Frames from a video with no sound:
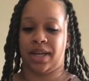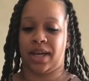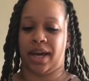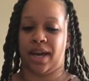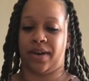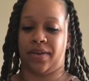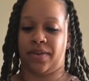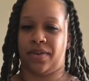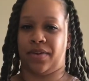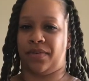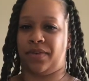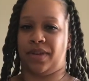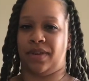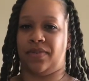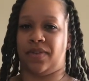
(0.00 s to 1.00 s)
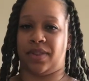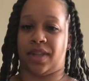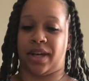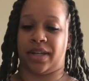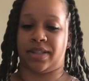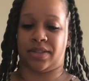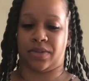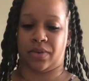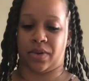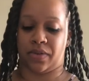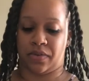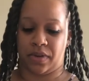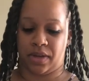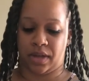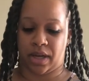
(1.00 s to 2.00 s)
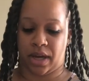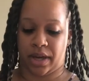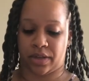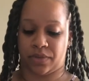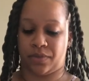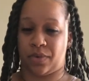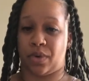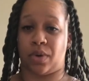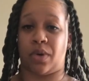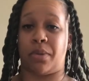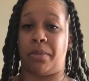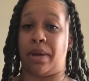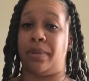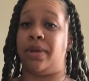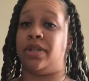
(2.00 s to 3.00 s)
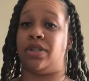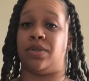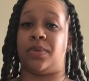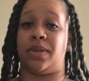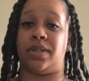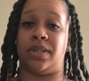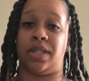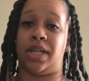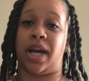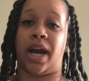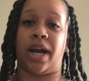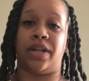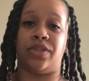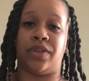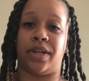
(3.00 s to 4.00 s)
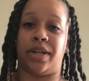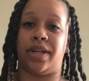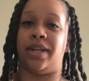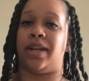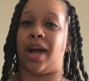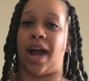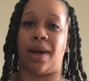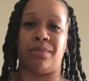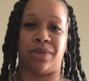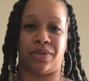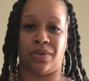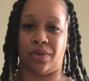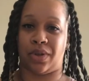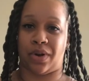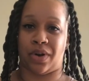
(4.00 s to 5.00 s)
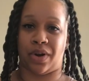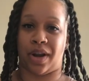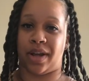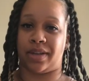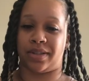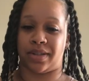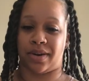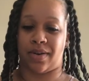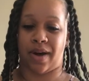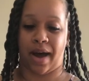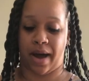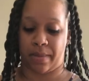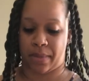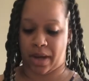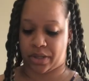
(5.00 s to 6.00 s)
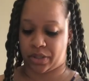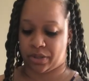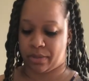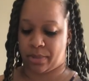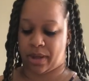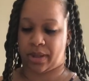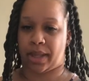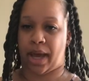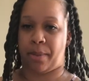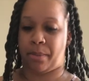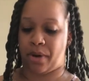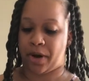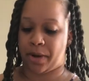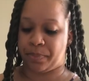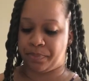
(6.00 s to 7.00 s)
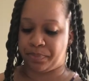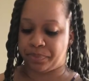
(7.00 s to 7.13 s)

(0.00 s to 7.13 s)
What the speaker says: I don't know if he even likes it or if he even cares for it, or maybe he just wasn't dehydrated. I'm still learning, so I'm not sure about that part.